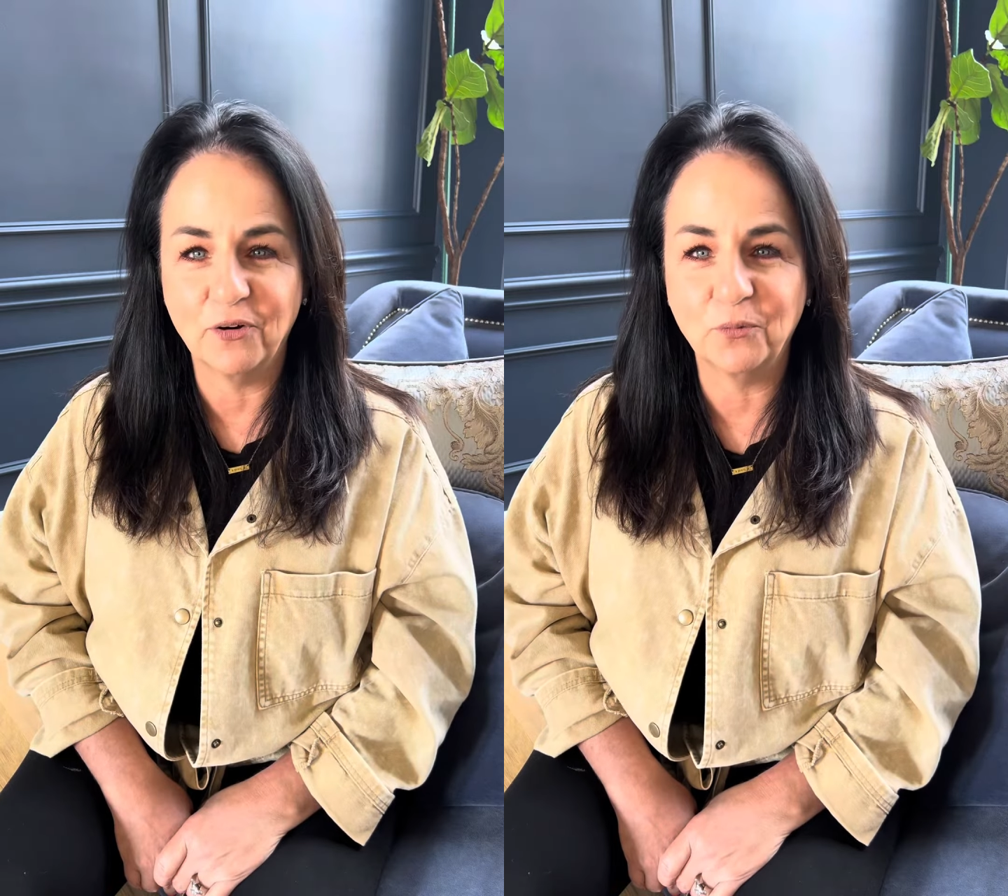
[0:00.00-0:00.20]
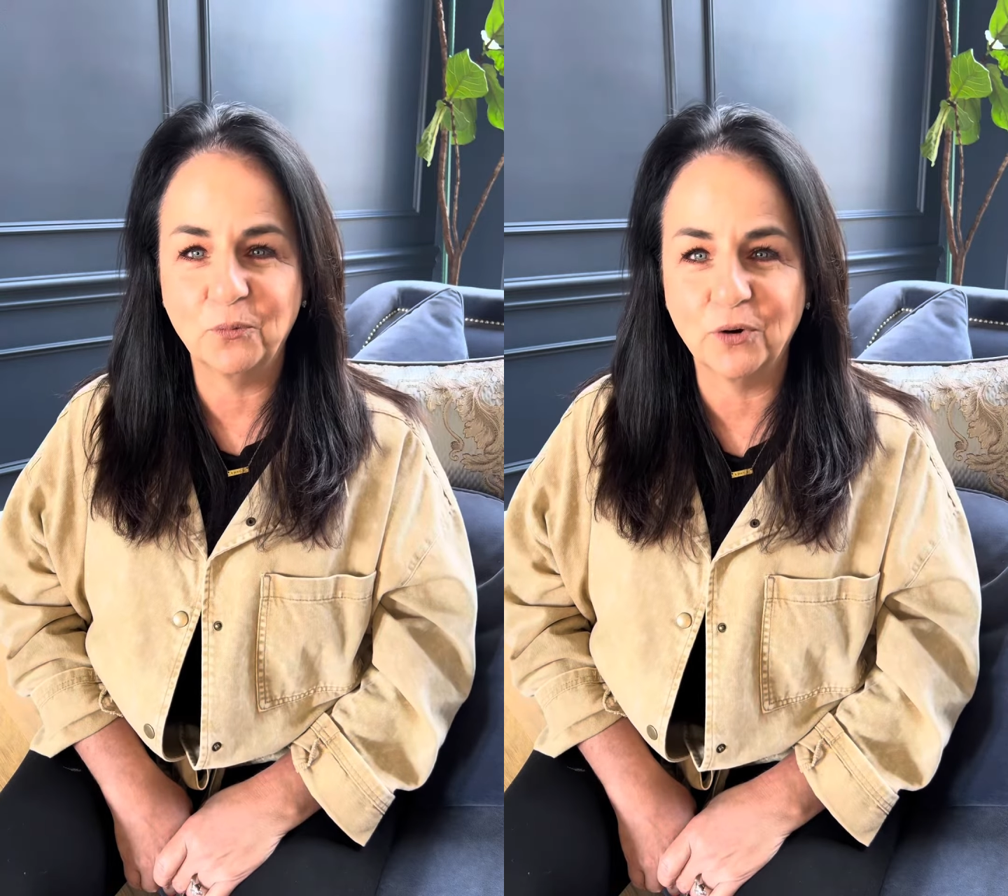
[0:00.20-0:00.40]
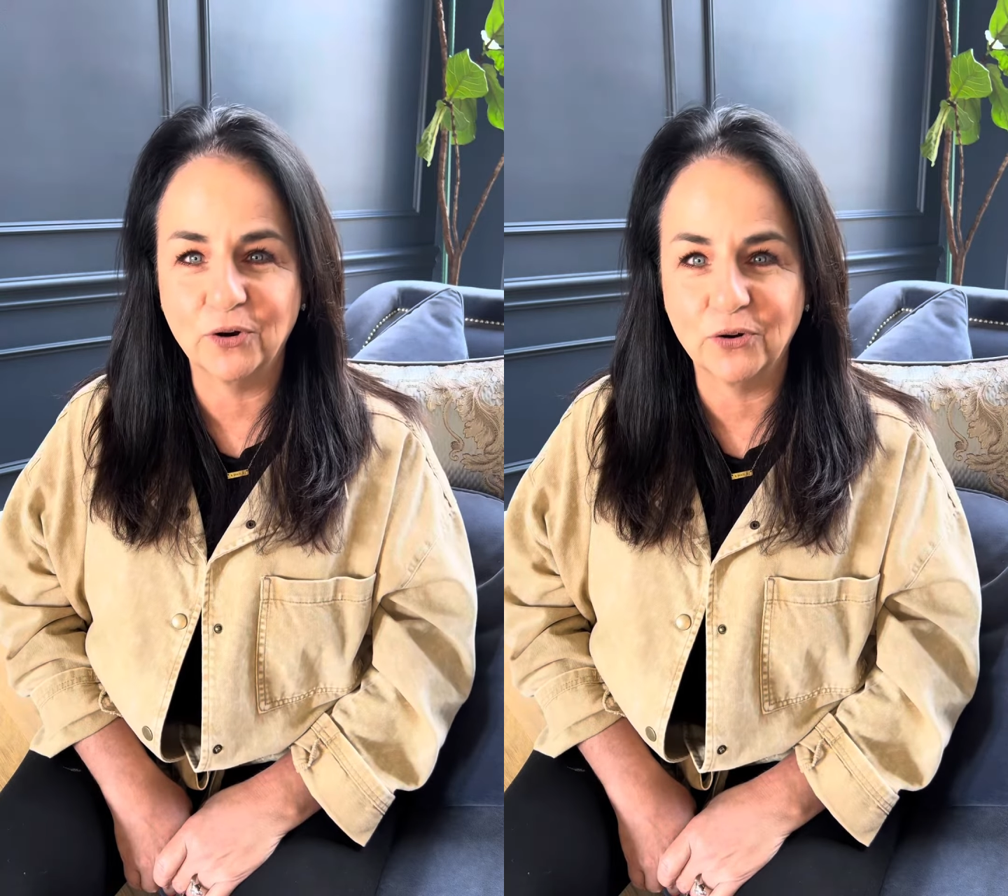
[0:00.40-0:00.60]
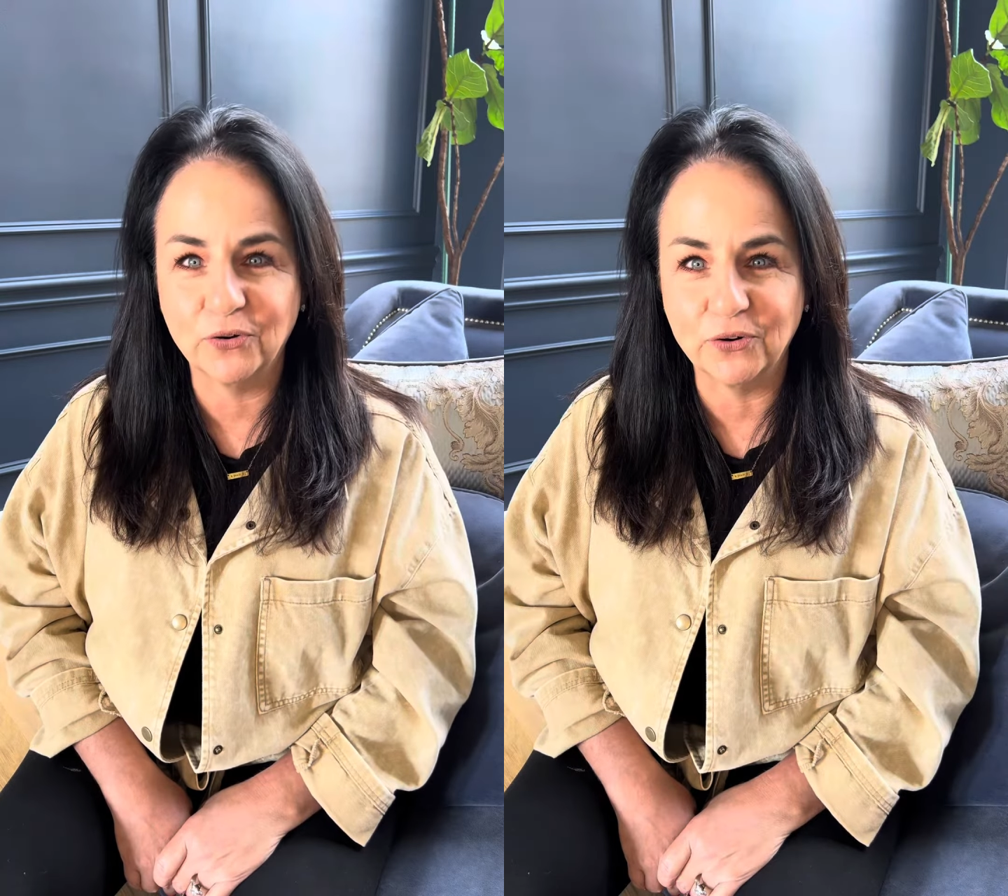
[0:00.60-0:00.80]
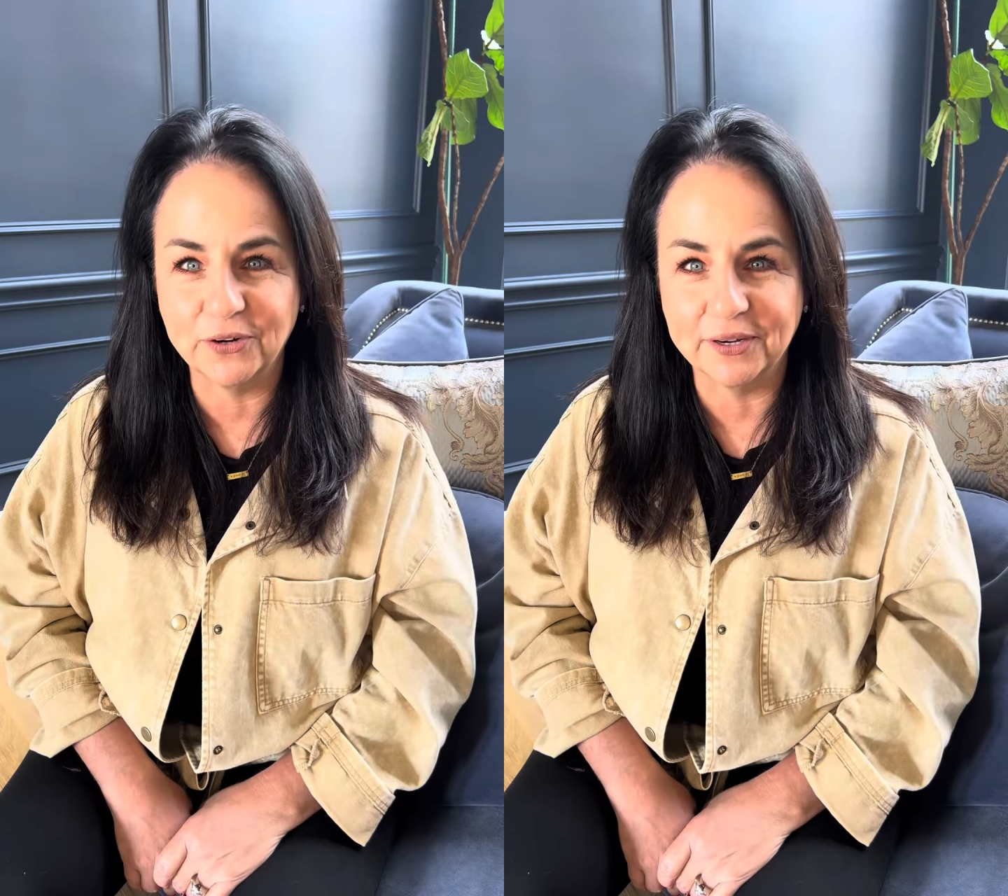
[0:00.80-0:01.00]

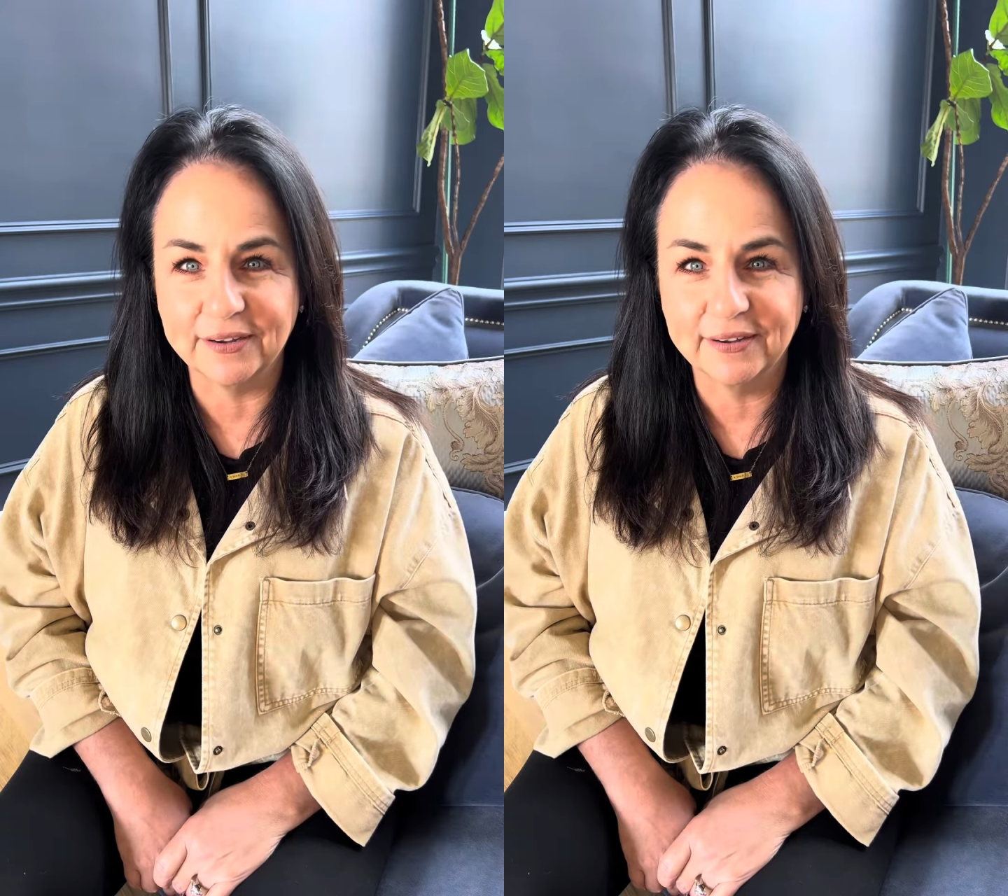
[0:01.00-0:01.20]
word.